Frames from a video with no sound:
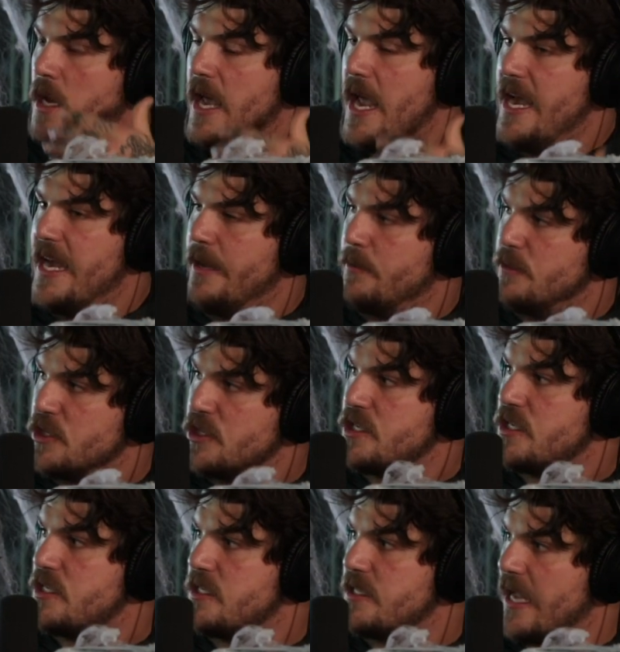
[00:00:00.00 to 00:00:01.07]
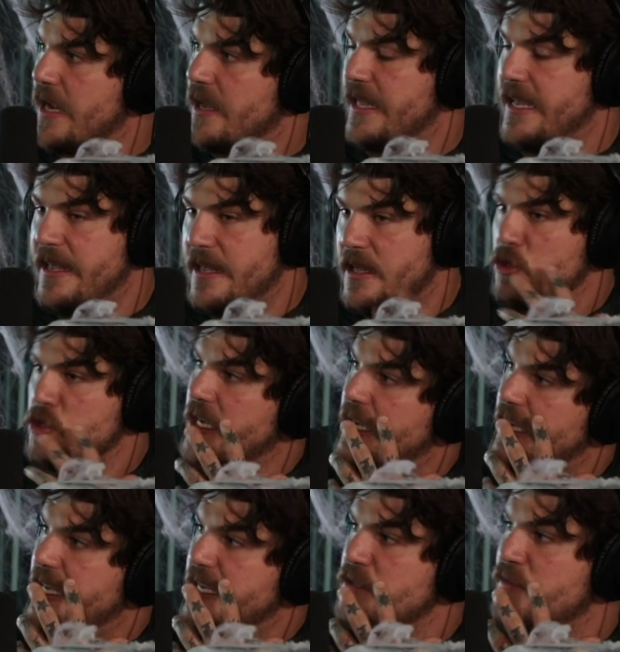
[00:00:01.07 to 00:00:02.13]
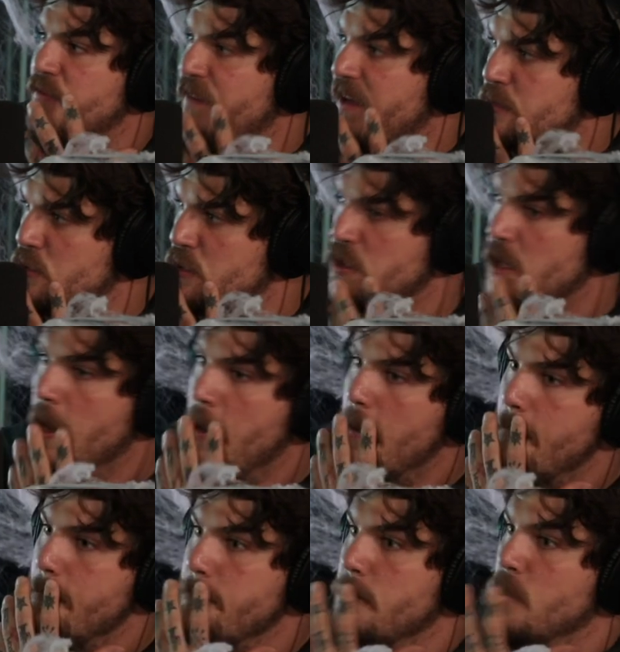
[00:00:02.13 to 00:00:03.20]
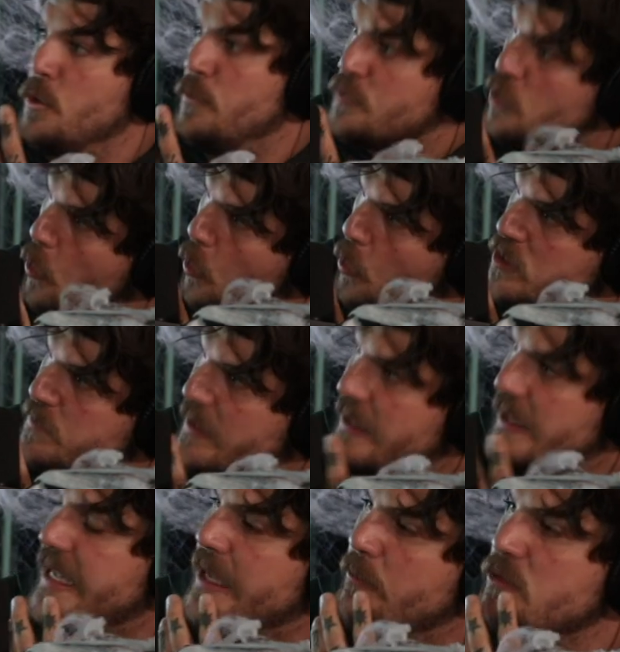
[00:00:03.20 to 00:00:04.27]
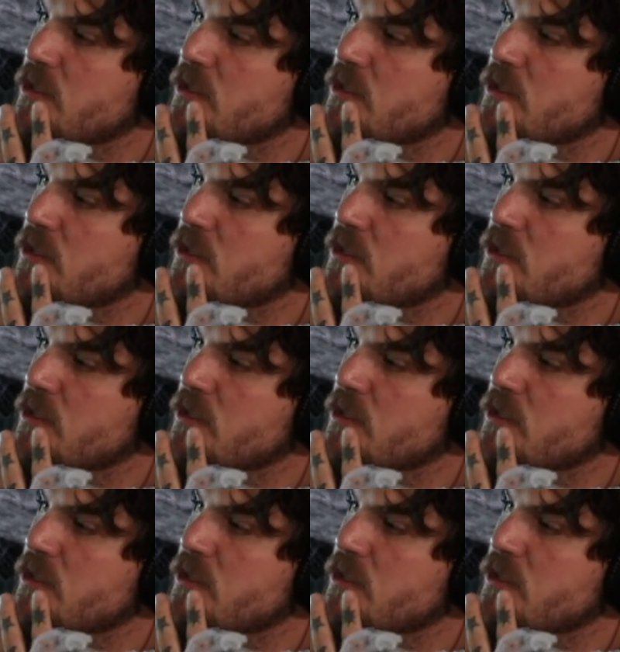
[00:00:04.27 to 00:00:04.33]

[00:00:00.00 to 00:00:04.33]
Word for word: And he was just... his face was moved towards me like he was